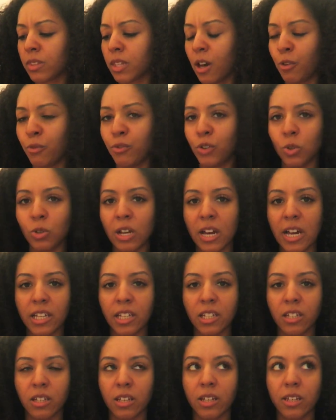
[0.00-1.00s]
I feel
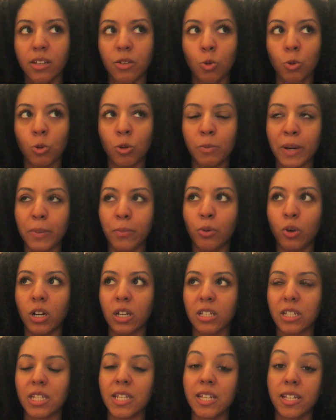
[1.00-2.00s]
like all of my
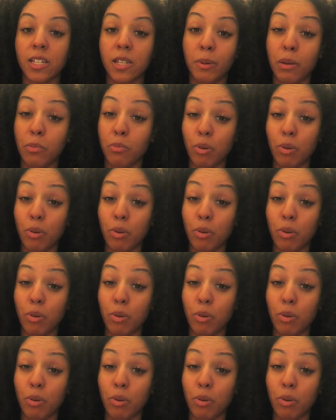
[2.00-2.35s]
products need to be